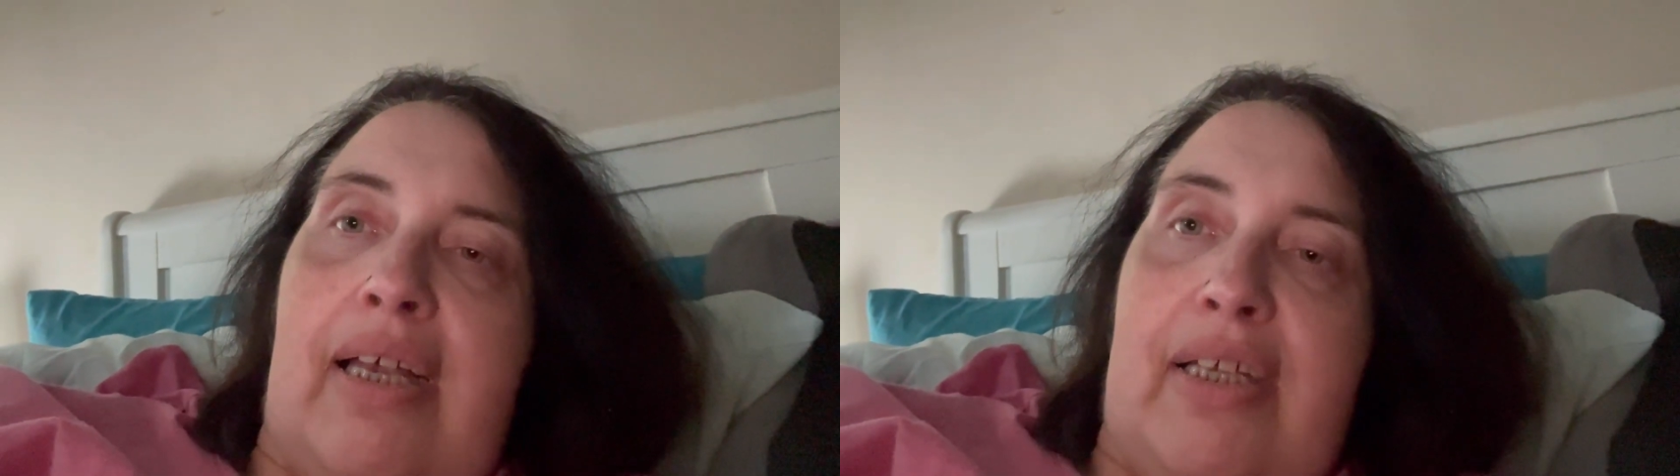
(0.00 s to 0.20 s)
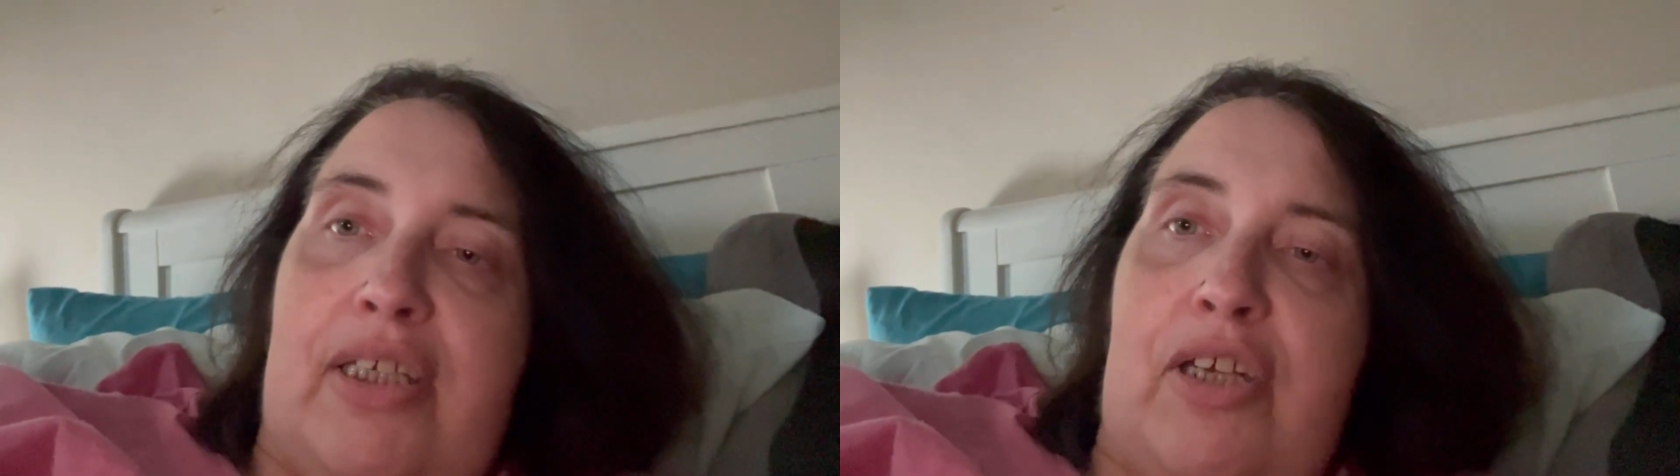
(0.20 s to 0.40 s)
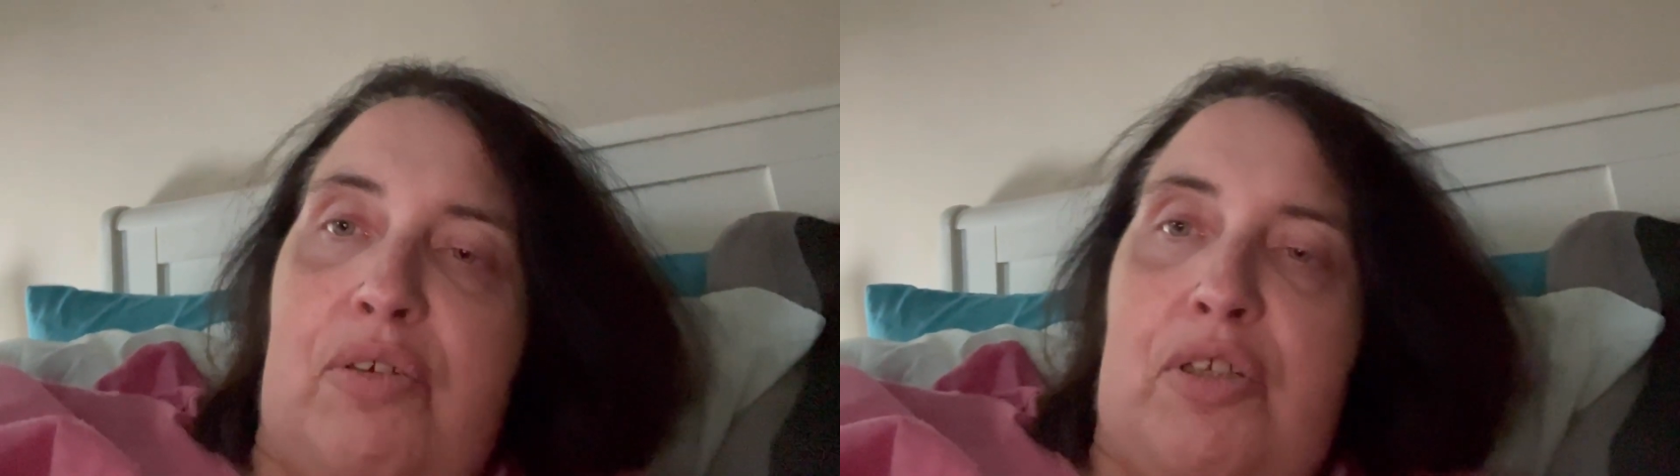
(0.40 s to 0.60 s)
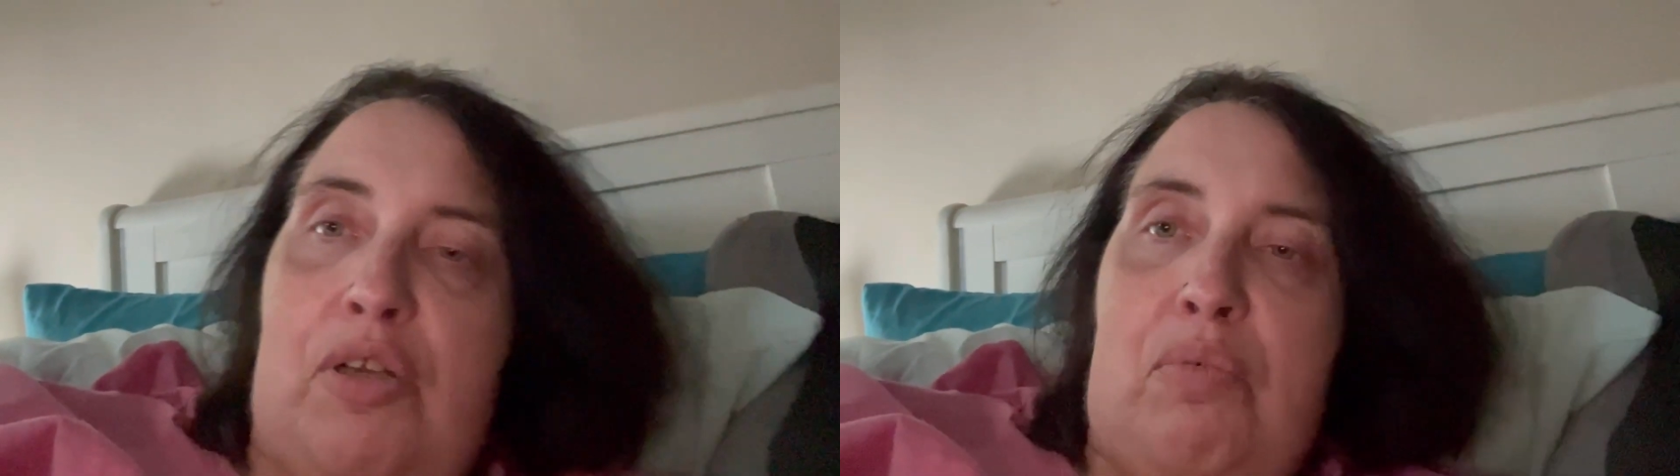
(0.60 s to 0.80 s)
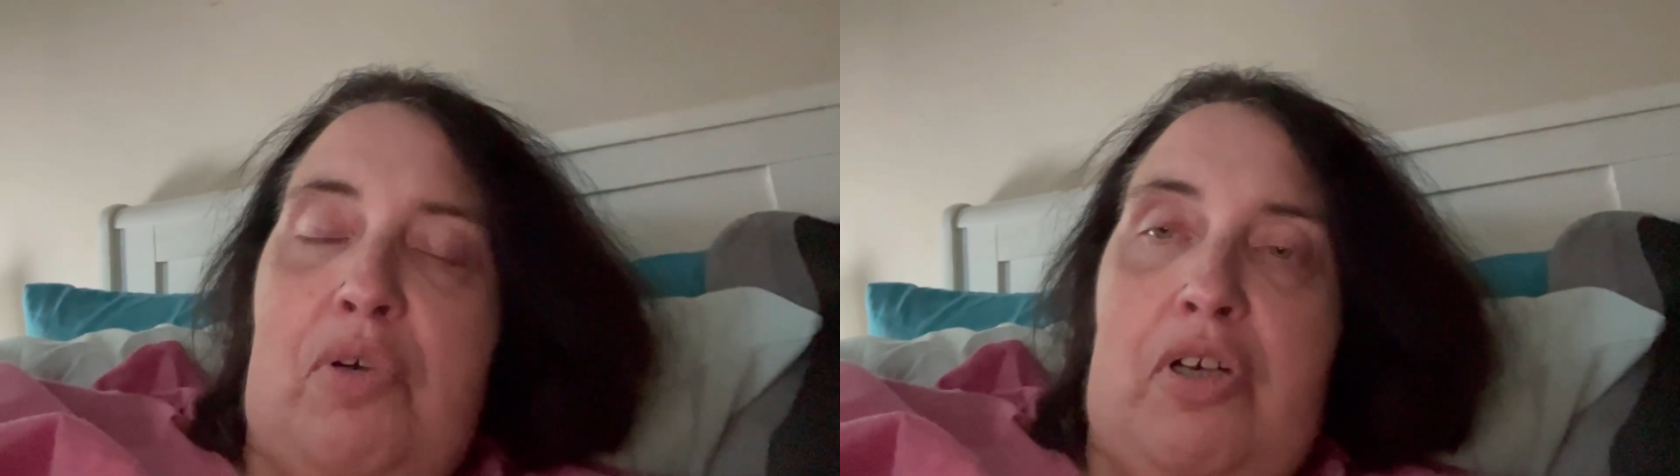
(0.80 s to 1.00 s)
I don't
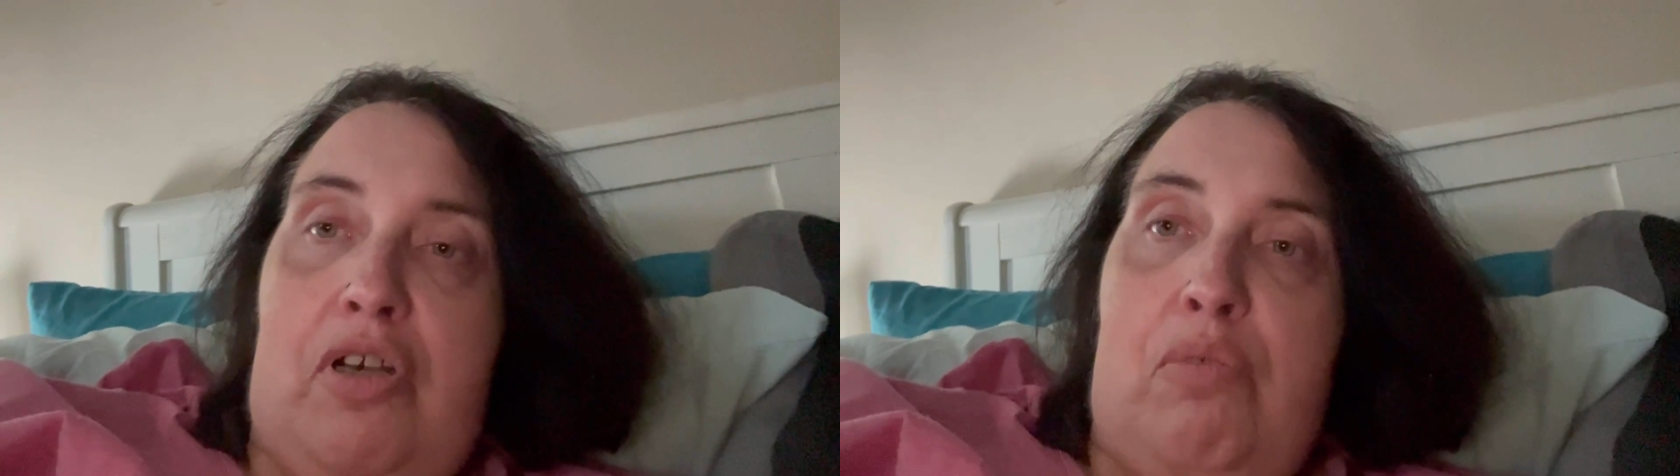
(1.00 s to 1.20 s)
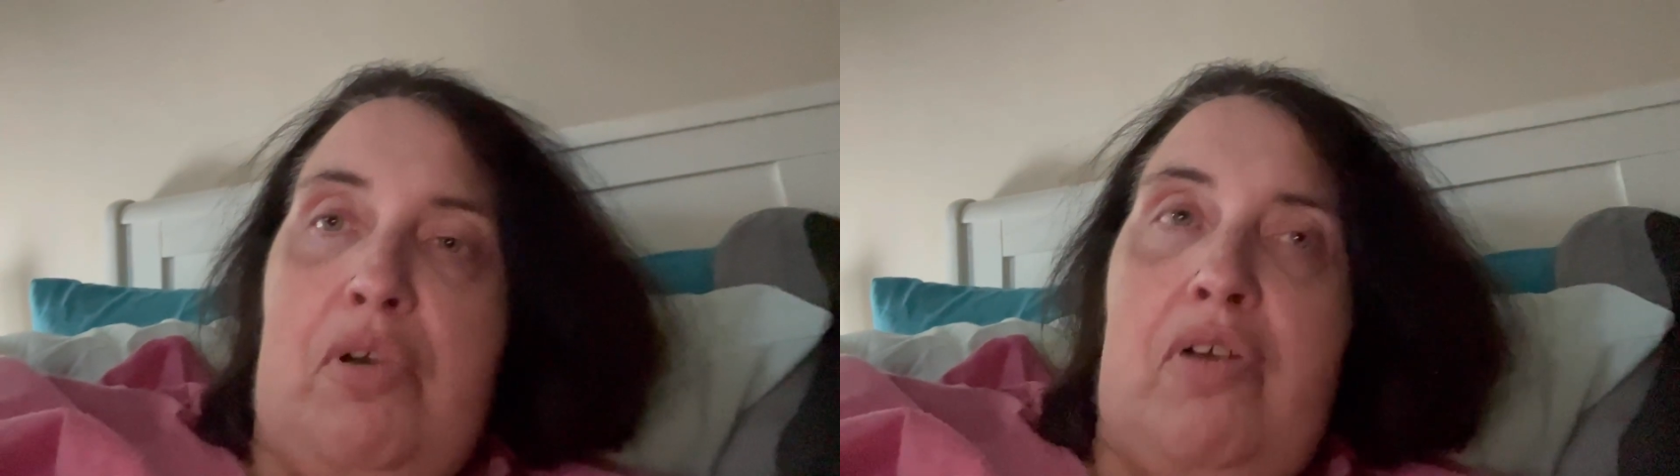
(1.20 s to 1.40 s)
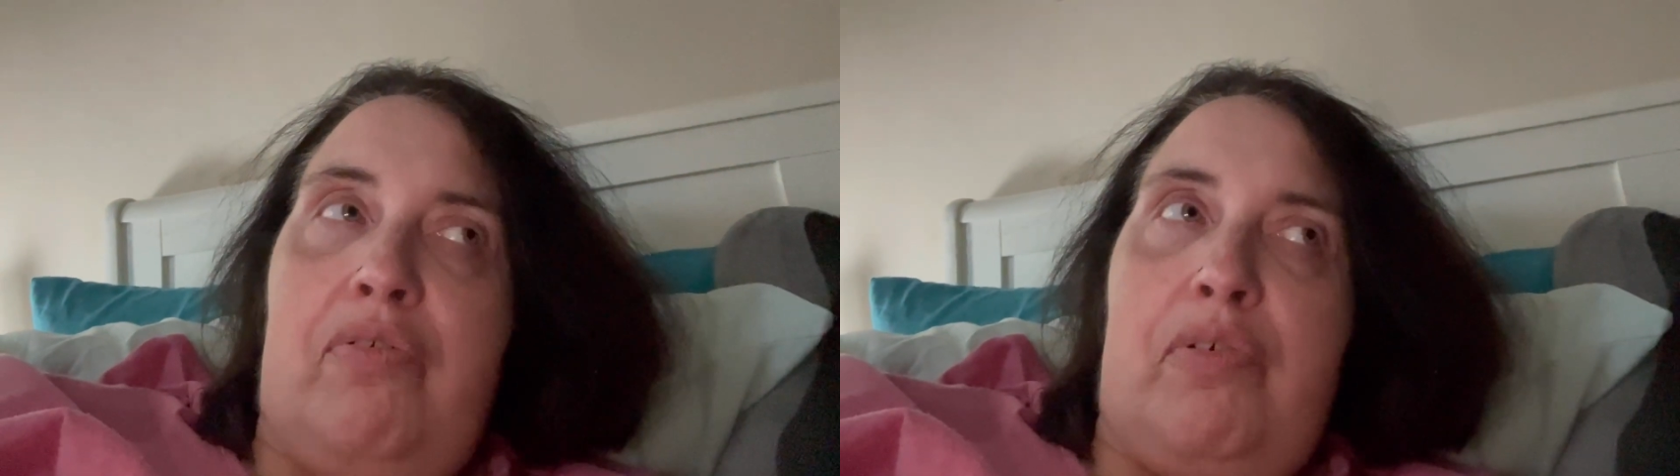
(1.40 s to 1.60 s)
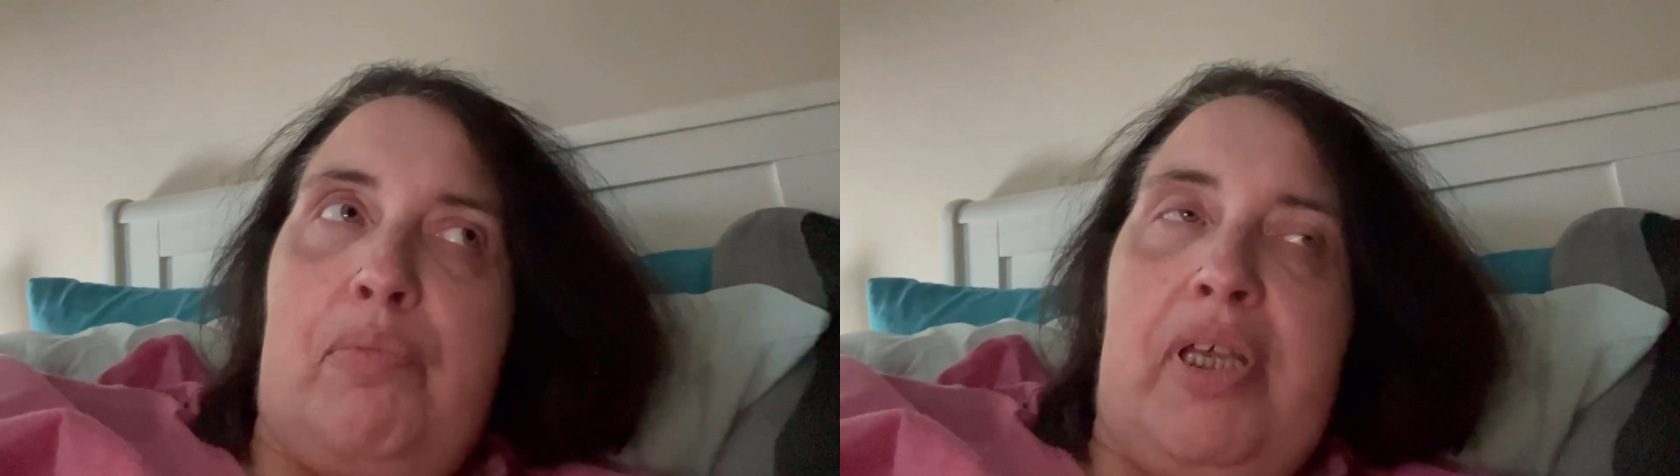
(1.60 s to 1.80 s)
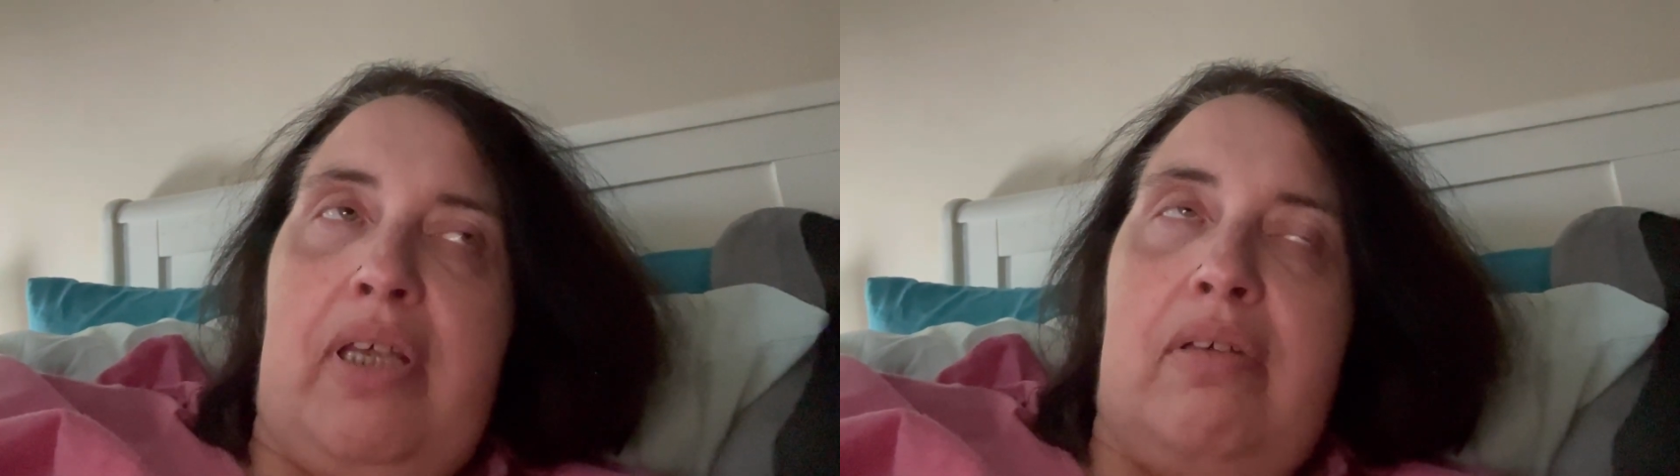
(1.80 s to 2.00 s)
know what come over
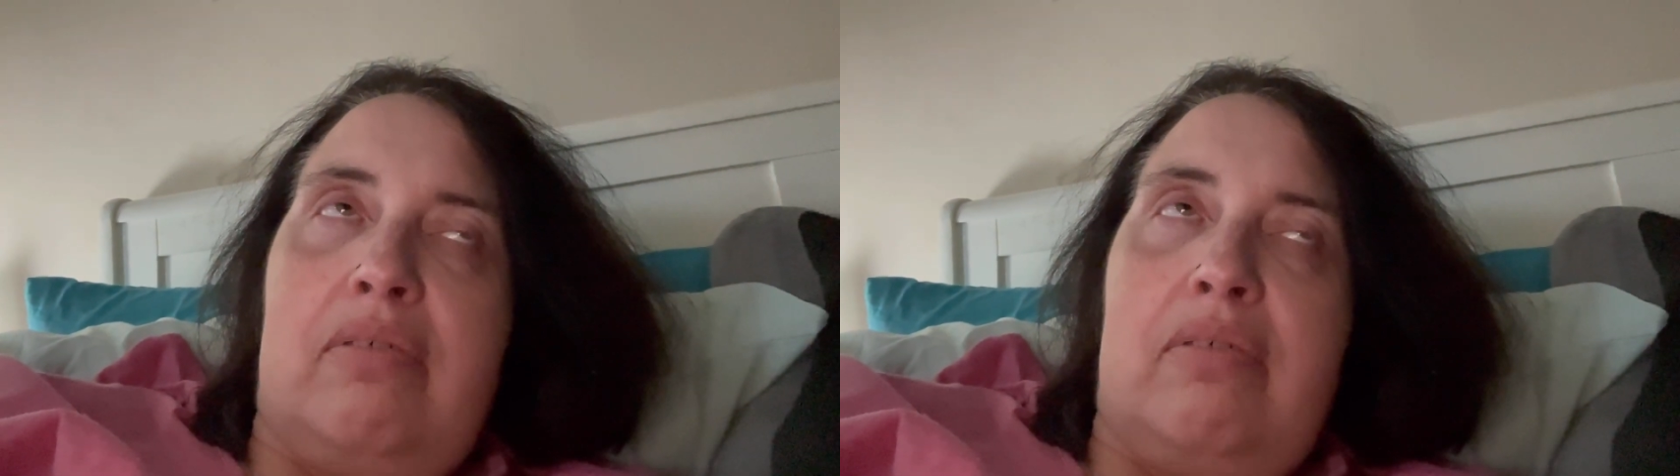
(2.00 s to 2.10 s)
me.